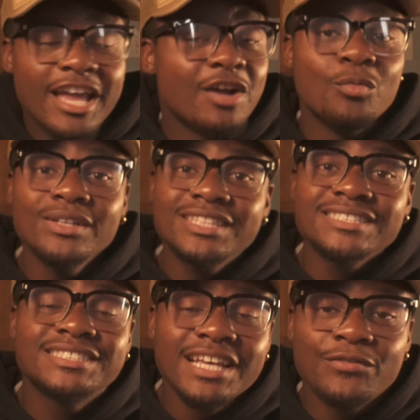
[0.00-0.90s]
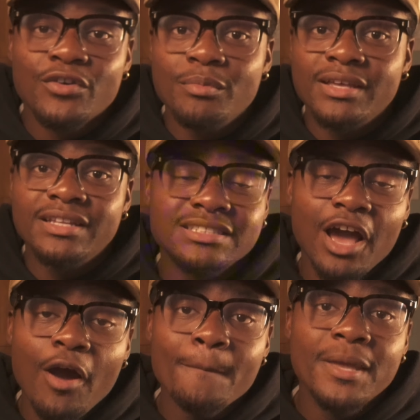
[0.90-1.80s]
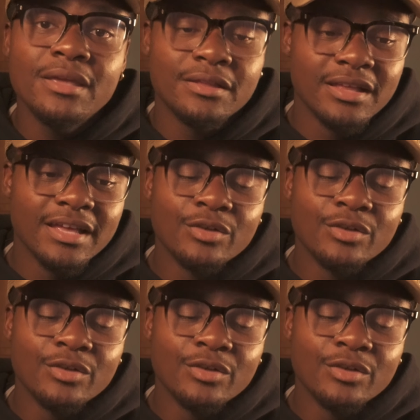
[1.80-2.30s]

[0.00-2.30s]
And what this did for me, helped me